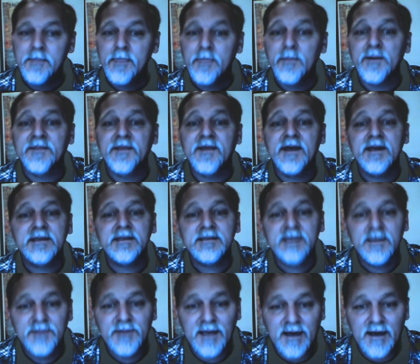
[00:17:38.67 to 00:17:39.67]
But then it's
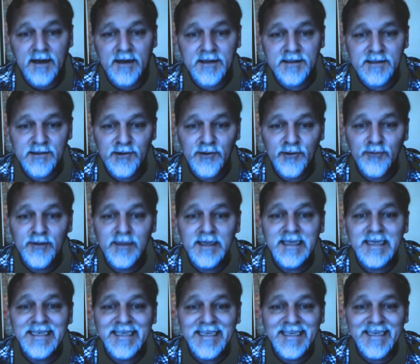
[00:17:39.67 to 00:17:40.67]
up to us to really
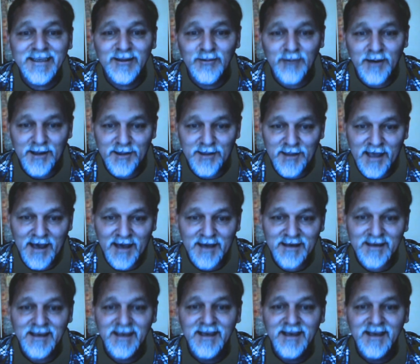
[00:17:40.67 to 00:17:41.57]
deal with that